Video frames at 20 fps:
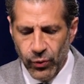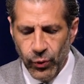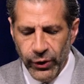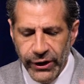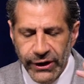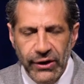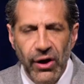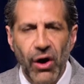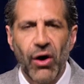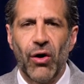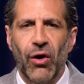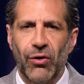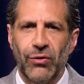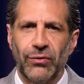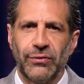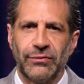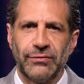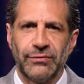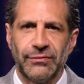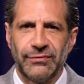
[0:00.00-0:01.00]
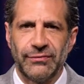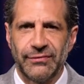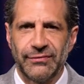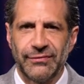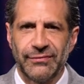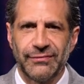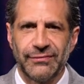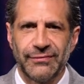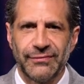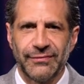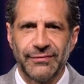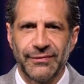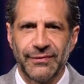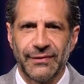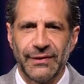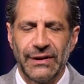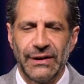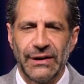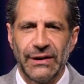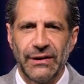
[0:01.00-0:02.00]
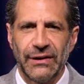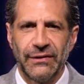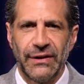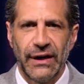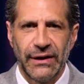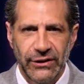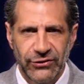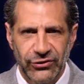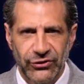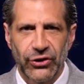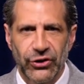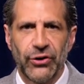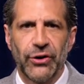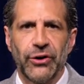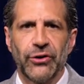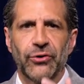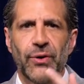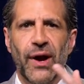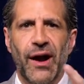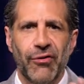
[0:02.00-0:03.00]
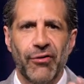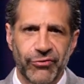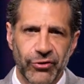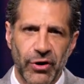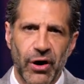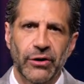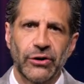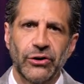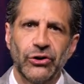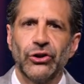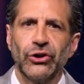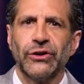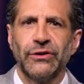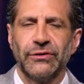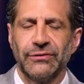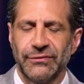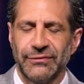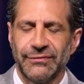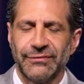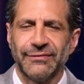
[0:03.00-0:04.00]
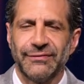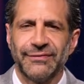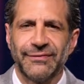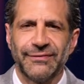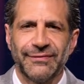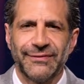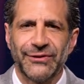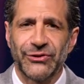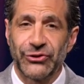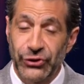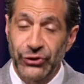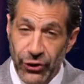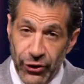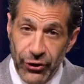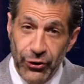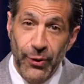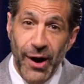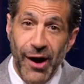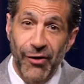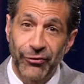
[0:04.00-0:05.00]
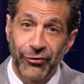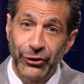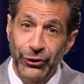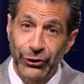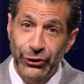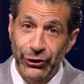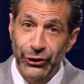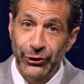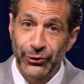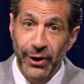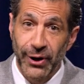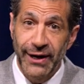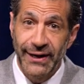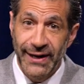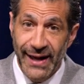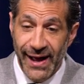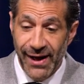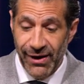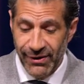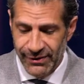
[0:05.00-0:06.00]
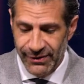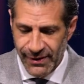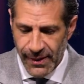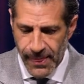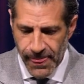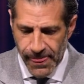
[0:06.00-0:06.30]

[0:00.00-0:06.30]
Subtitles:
we know that it's turning around for our good. It's turning around for your good right now.